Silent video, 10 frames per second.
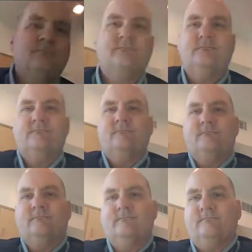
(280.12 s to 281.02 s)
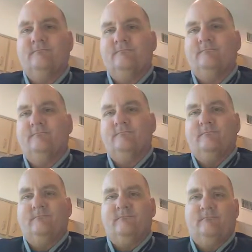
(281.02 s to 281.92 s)

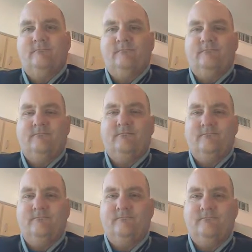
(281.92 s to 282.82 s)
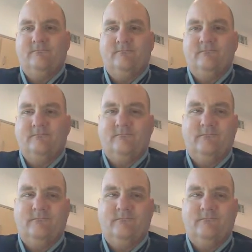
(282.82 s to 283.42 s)
(no one is talking)